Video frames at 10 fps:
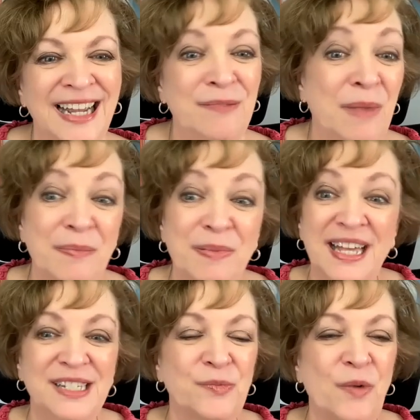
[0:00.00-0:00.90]
And maybe
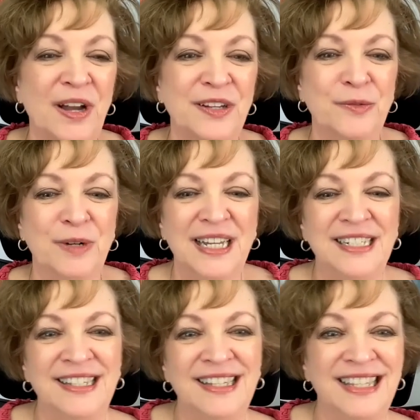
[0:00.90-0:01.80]
that's why you were led
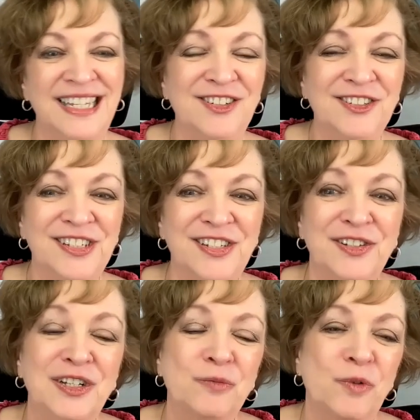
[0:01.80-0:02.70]
to the theater, so
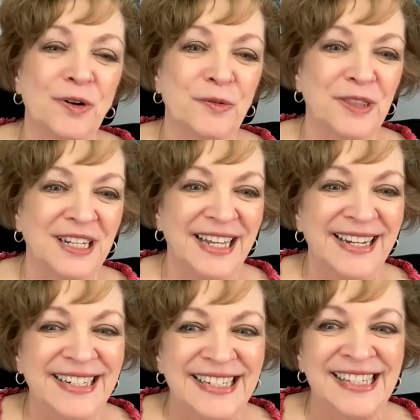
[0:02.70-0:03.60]
you could work with the
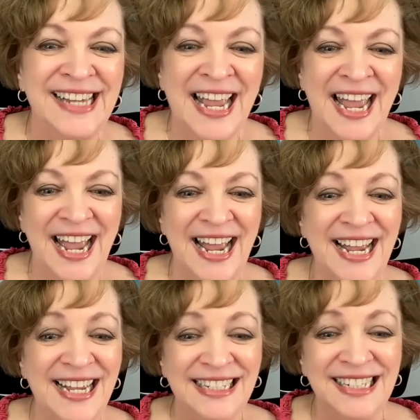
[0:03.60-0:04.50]
ladies.
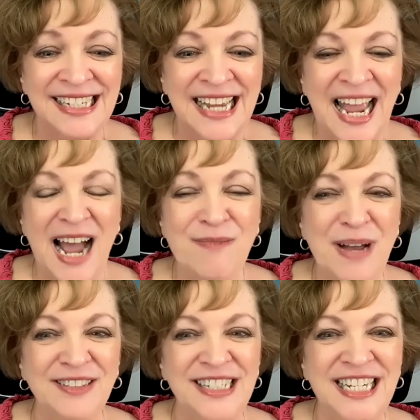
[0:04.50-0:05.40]
And how
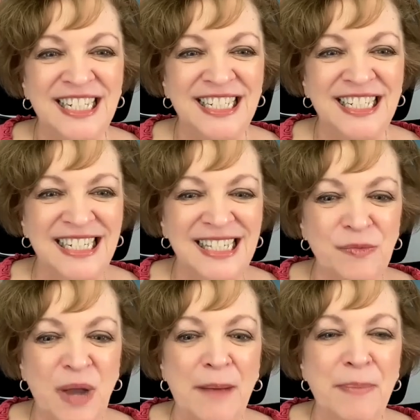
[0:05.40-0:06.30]
about teaching us
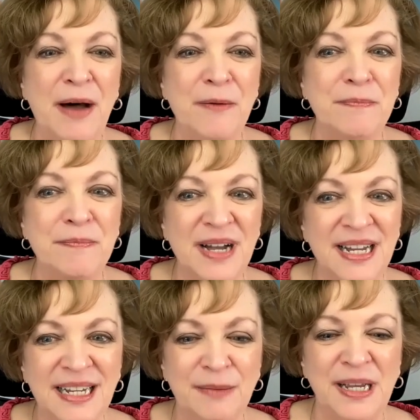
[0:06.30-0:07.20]
about
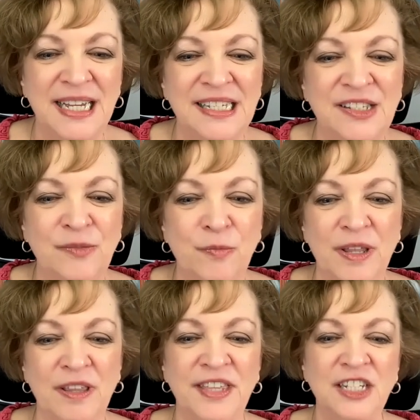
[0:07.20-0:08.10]
money? Because
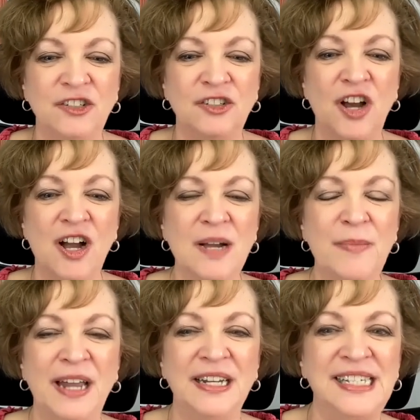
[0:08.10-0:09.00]
one of the things you talk
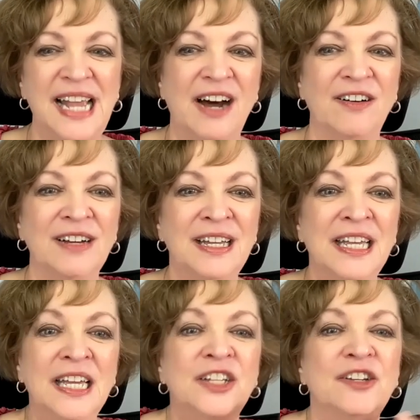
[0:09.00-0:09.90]
about is how
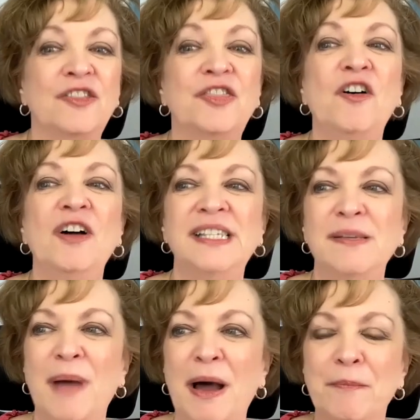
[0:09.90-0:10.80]
your thoughts
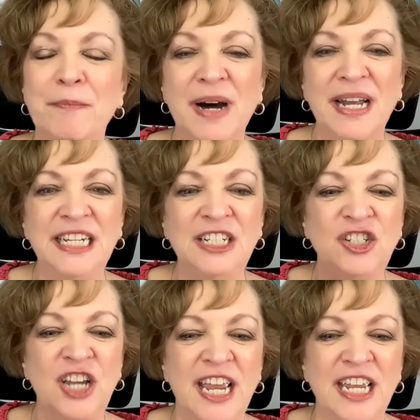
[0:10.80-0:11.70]
about money
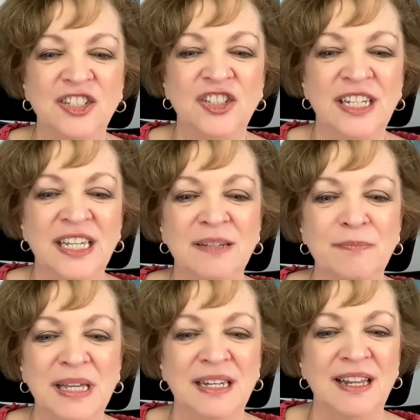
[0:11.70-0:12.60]
change in
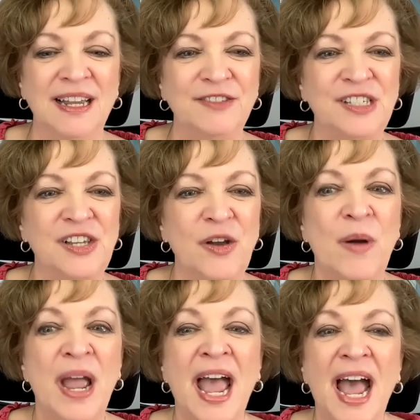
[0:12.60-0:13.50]
midlife. So
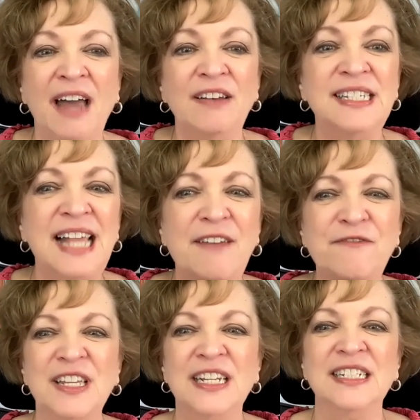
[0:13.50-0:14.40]
how does that
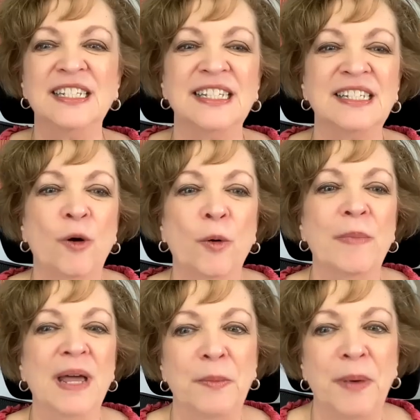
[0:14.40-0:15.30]
fit into this whole
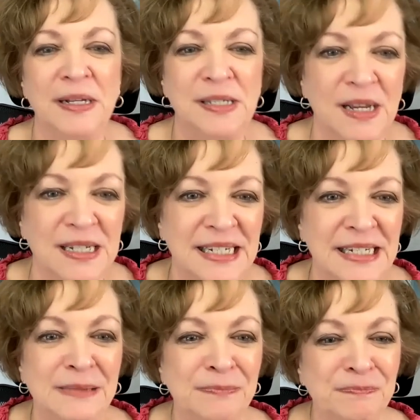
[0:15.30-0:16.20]
menopause idea?